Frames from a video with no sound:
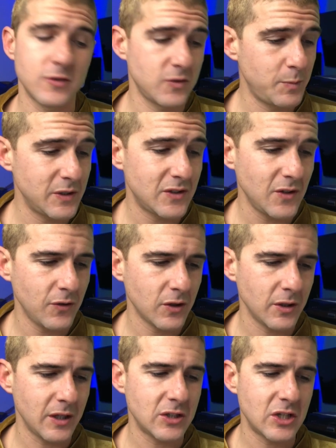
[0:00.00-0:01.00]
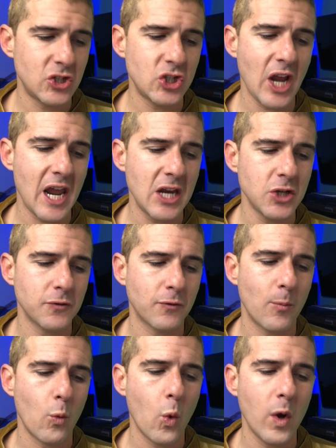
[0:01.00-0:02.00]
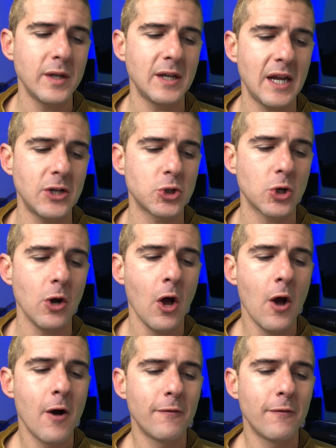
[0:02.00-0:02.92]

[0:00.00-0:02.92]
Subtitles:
specifically, to change from one nature,